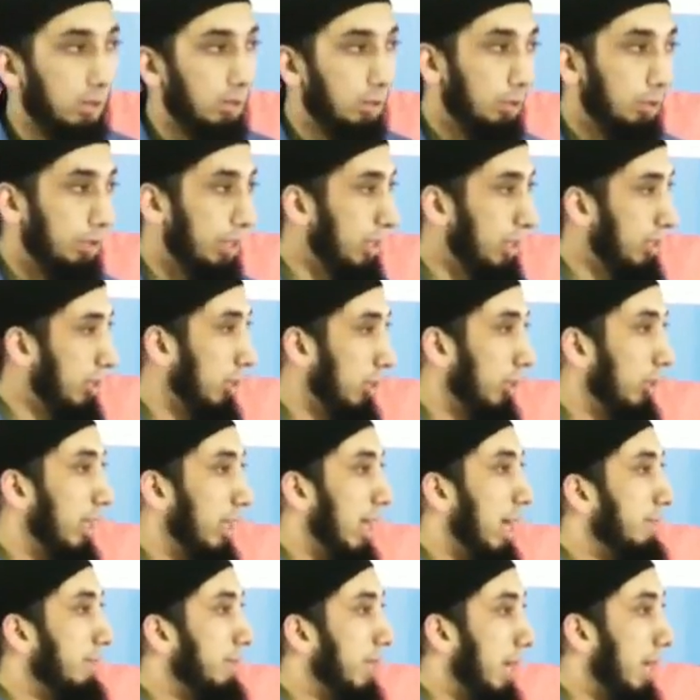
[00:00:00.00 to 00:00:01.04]
You do things to your
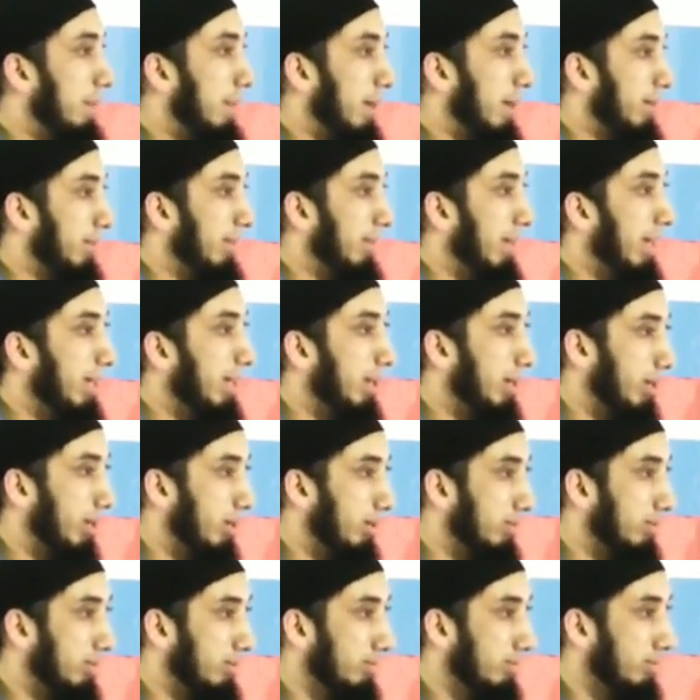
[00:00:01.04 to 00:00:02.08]
laptop out of anger
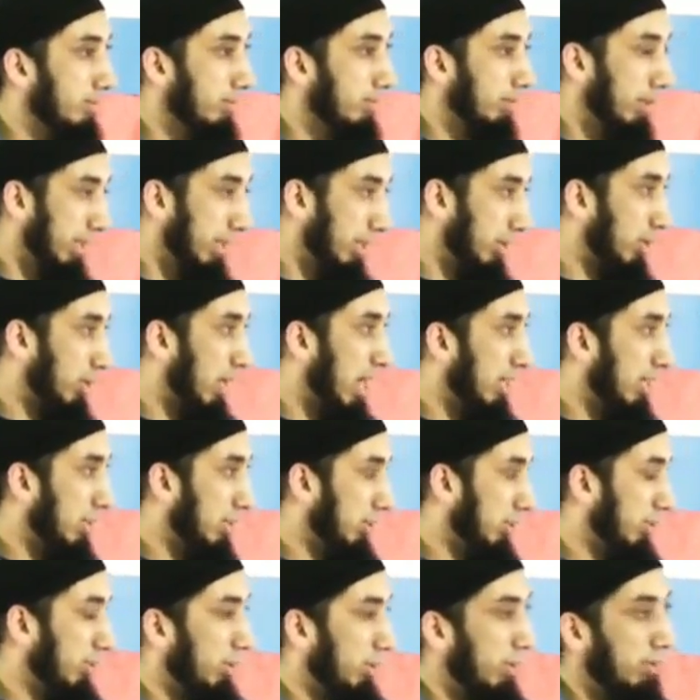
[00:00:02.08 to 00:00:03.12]
when it
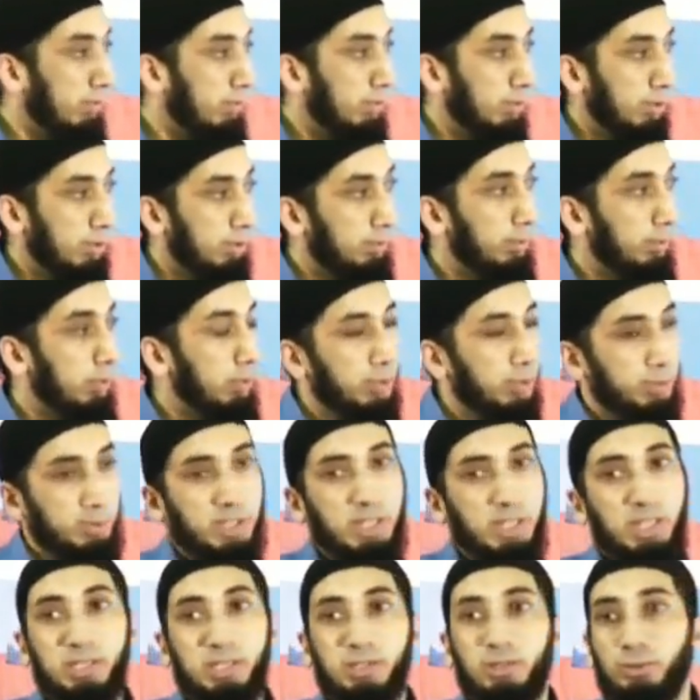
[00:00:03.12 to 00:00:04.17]
crashes or gives you the blue,
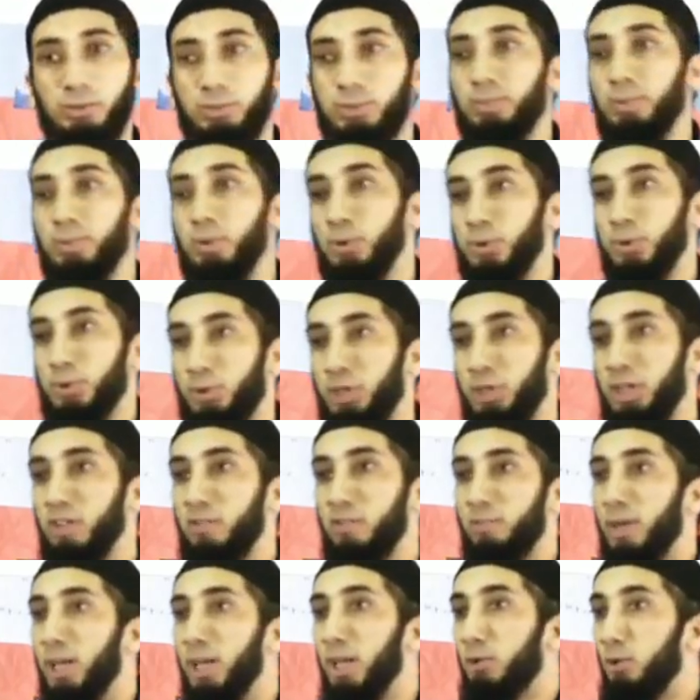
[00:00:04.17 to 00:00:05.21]
blue screen
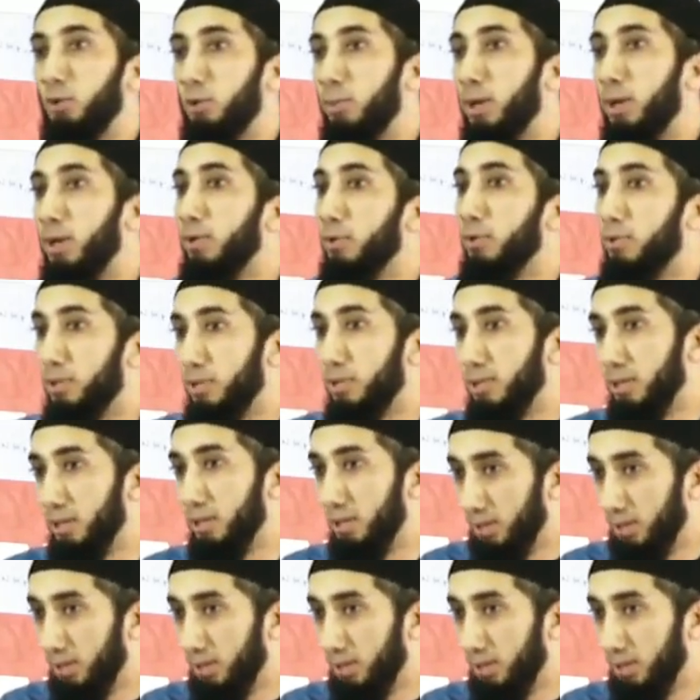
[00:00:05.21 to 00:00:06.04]
of Malakul Maut.